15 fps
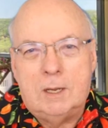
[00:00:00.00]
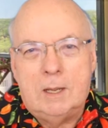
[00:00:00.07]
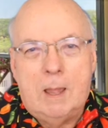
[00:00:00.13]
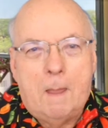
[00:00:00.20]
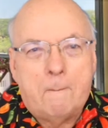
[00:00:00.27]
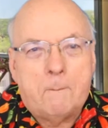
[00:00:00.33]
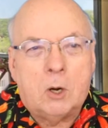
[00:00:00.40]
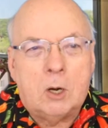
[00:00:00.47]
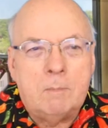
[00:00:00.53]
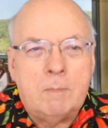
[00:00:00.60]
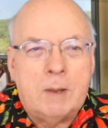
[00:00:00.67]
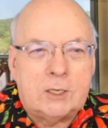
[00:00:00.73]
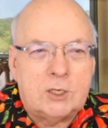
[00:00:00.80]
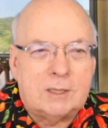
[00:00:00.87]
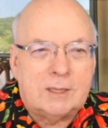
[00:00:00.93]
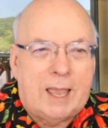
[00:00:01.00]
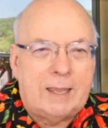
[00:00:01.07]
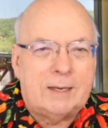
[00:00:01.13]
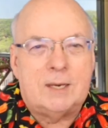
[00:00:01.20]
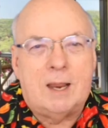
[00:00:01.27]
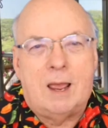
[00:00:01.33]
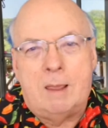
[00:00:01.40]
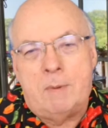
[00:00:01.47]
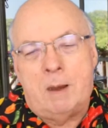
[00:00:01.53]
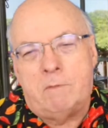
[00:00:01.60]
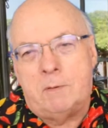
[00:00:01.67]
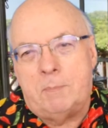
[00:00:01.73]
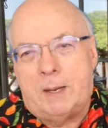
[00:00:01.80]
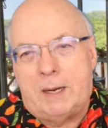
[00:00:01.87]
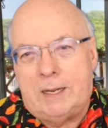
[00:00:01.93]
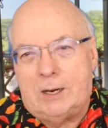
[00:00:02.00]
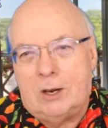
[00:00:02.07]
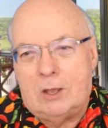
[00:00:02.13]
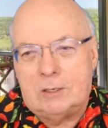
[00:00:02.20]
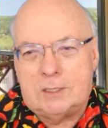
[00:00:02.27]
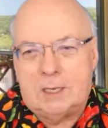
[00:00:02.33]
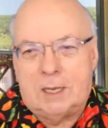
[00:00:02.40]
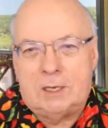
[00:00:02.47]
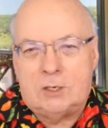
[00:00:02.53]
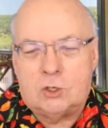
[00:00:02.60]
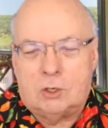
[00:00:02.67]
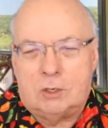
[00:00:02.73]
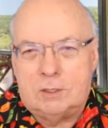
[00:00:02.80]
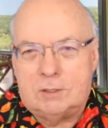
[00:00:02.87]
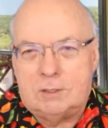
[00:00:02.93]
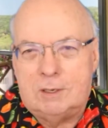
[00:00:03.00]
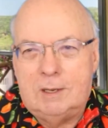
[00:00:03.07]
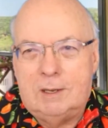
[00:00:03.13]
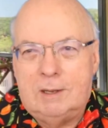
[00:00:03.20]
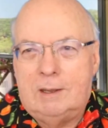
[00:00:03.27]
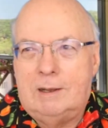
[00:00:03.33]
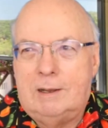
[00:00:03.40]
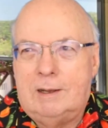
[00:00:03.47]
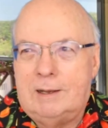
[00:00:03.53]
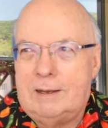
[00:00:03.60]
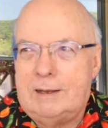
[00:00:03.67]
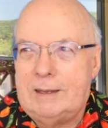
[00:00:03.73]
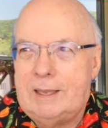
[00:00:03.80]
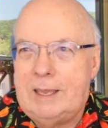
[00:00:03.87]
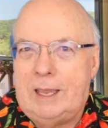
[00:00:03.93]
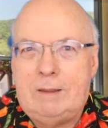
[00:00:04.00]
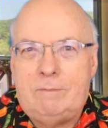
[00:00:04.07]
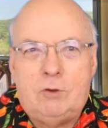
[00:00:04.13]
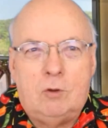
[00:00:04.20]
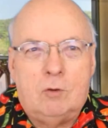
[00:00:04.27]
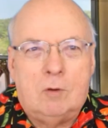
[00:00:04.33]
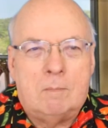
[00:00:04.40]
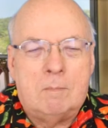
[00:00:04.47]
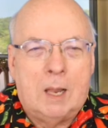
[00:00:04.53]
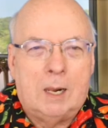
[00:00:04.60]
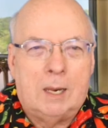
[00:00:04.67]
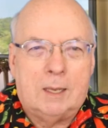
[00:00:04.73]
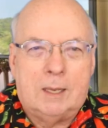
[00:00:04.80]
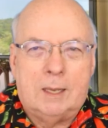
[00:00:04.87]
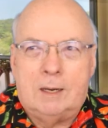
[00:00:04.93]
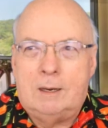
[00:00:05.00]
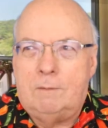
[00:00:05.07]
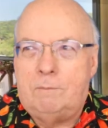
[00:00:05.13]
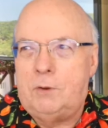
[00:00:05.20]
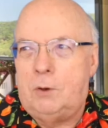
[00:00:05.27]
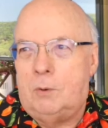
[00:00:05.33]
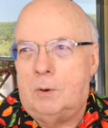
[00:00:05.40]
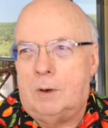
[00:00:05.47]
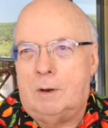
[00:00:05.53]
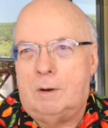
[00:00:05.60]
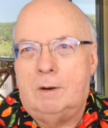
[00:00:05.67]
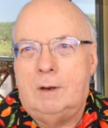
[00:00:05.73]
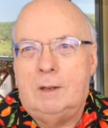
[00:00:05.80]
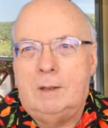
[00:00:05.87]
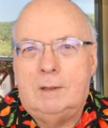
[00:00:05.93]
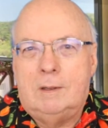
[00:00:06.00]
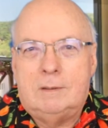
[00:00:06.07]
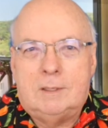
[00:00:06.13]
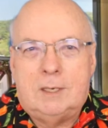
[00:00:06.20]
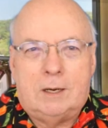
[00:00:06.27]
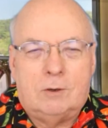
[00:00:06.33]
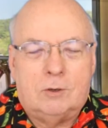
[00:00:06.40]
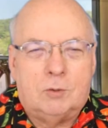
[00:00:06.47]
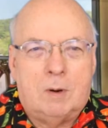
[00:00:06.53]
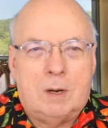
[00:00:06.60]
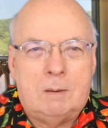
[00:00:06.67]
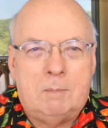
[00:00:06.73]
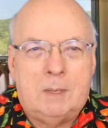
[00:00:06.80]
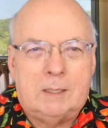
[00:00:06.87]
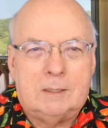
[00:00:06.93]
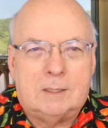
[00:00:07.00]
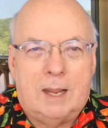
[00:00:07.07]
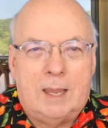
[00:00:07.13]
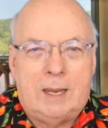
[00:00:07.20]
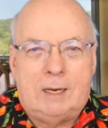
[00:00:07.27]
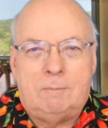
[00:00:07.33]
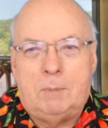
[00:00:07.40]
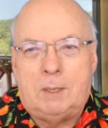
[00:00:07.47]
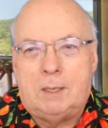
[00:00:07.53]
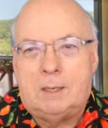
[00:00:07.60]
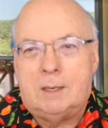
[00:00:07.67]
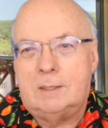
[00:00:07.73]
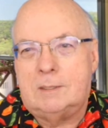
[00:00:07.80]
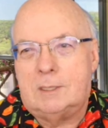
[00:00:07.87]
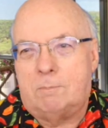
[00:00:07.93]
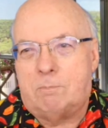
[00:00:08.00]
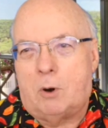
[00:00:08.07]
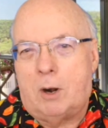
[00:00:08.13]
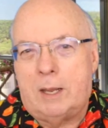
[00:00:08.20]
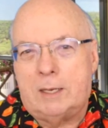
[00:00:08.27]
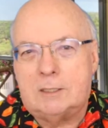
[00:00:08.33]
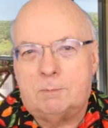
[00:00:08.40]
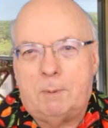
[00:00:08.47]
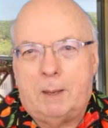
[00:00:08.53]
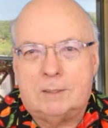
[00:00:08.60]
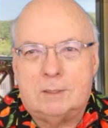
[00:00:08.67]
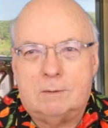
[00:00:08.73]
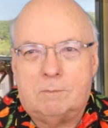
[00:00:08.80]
pretty much at that time, everybody in Los Angeles gave you a mulligan if you were 10 or 20 minutes late, because the prospects of,